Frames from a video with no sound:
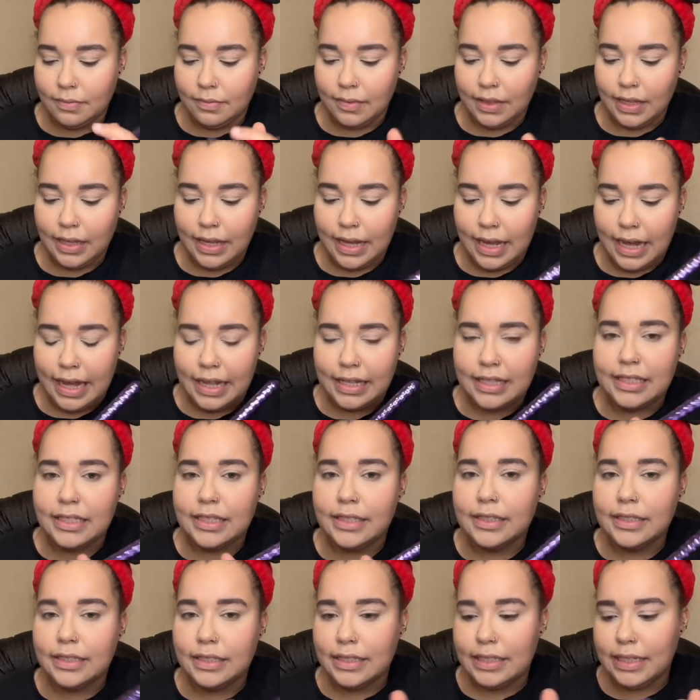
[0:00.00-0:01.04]
Yeah, it
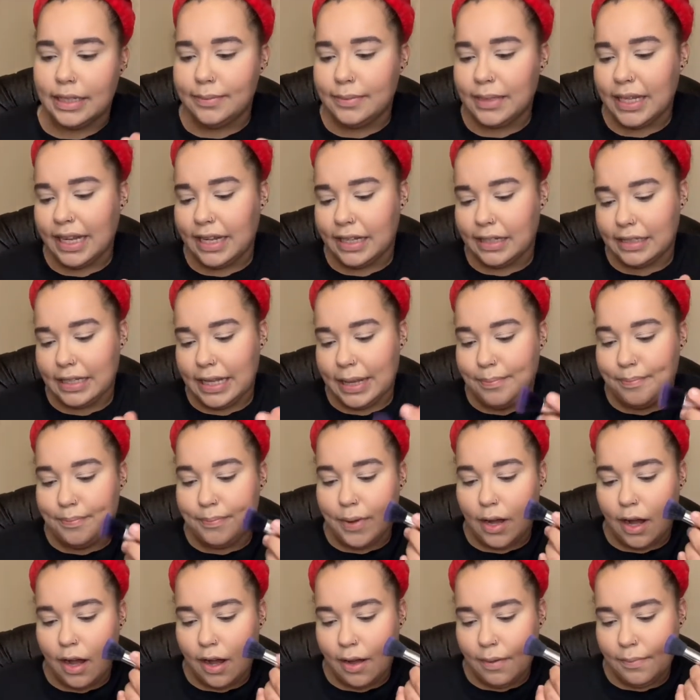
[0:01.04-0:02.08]
seems like lip
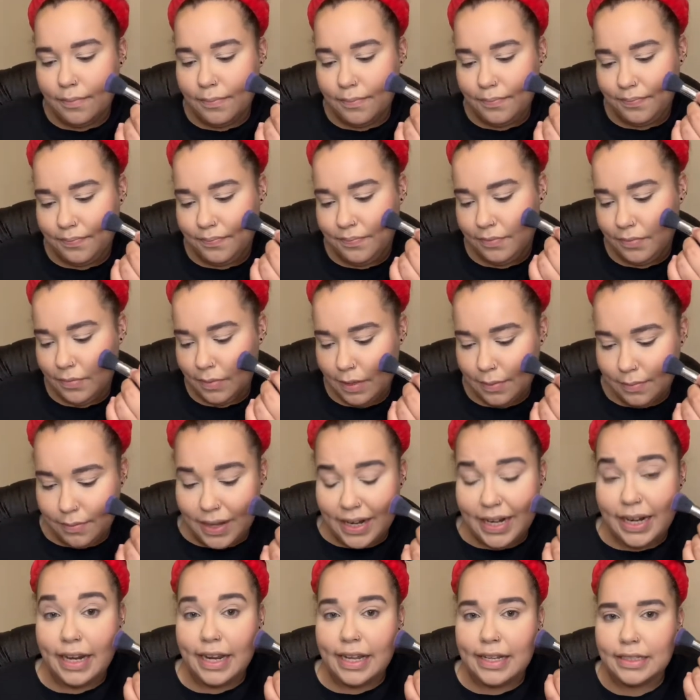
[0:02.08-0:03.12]
balm,
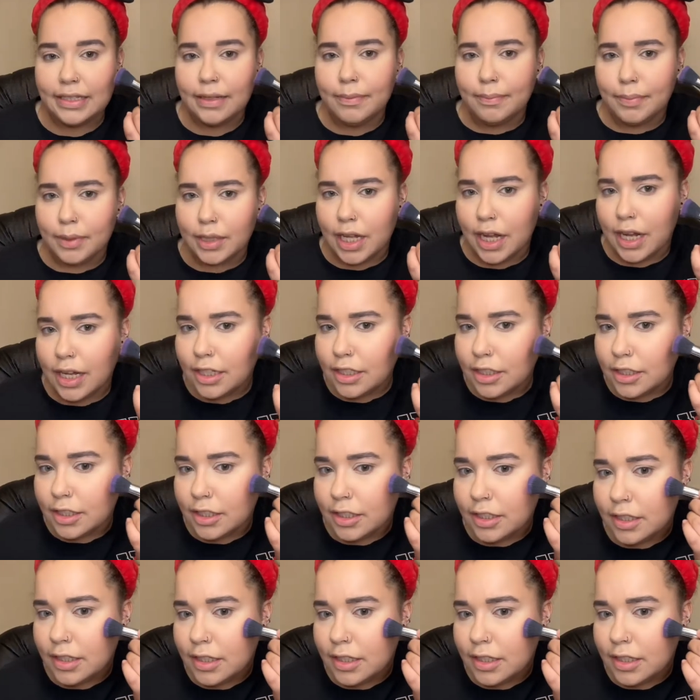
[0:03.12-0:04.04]
but it is a blush.